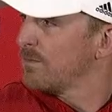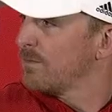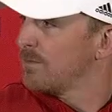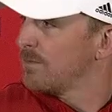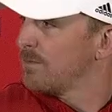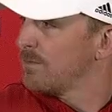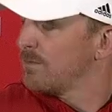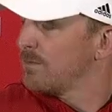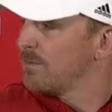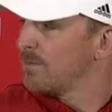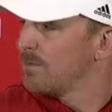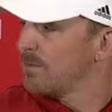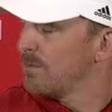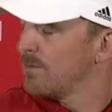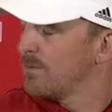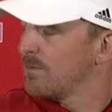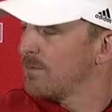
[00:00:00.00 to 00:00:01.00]
you know, what's the
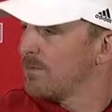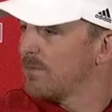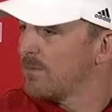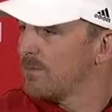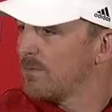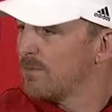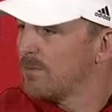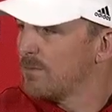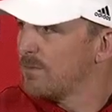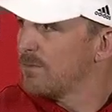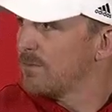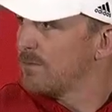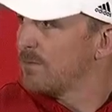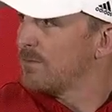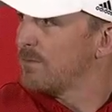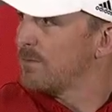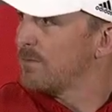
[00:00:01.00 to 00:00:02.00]
learning curve like for them
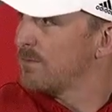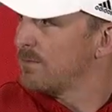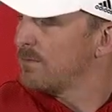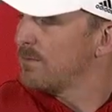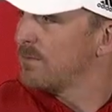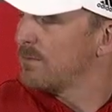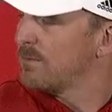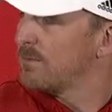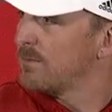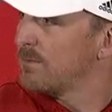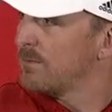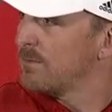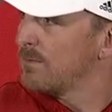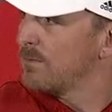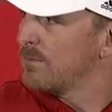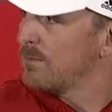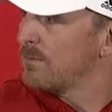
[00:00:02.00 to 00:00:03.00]
in comparison to,
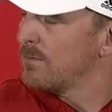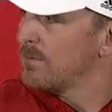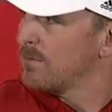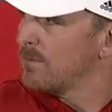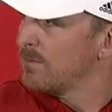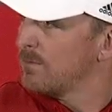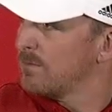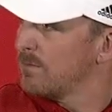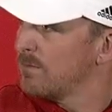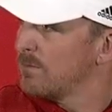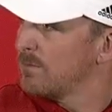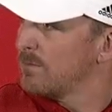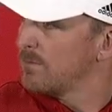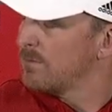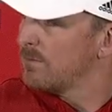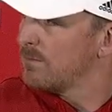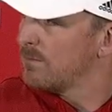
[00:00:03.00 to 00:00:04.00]
you know, guys who
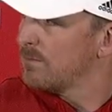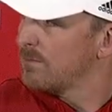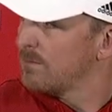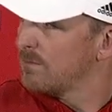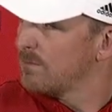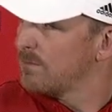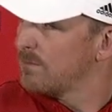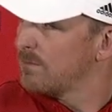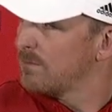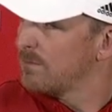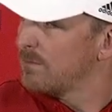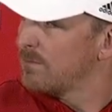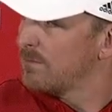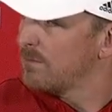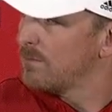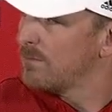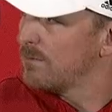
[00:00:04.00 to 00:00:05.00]
have been
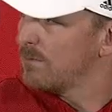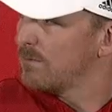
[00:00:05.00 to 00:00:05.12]
together